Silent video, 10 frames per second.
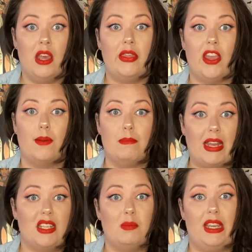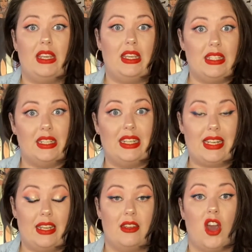They are meant to be easily
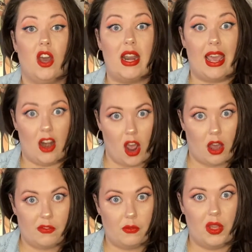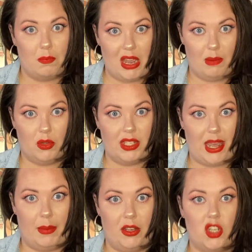taken on and off with minimal
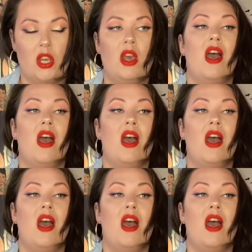damage.